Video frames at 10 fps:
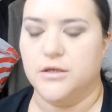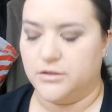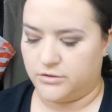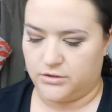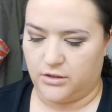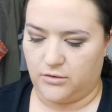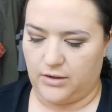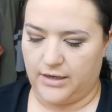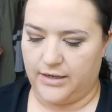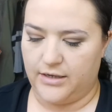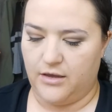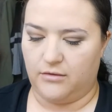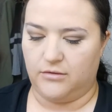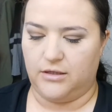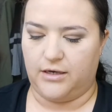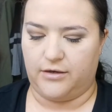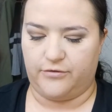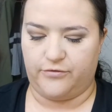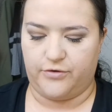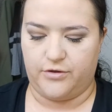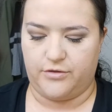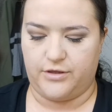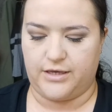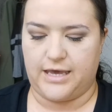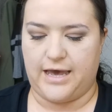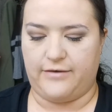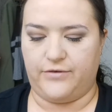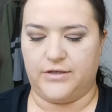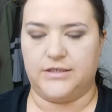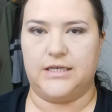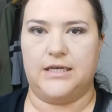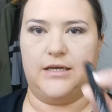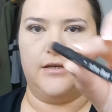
So I love the Kat Von D